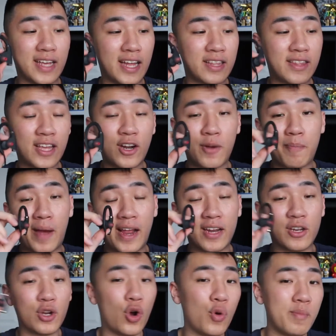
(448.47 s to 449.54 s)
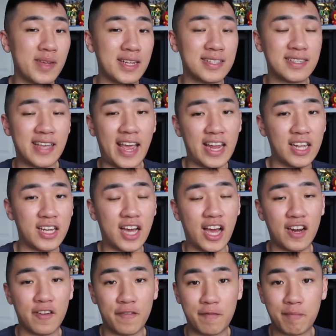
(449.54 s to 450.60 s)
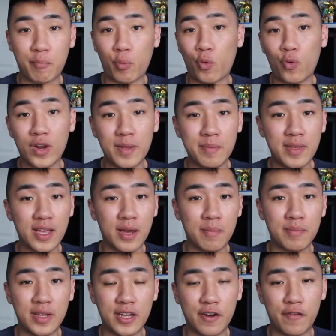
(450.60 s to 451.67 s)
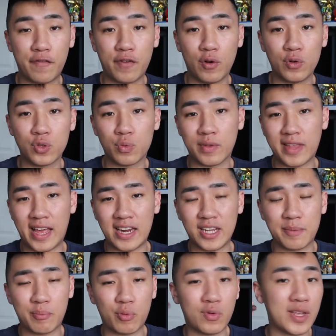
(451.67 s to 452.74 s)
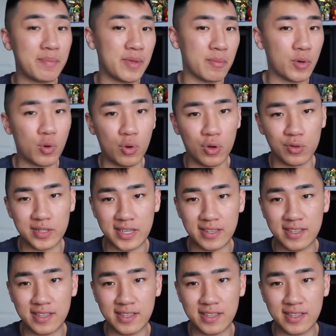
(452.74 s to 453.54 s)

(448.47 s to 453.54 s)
and they are by no means any kind of premium earphones with any premium quality.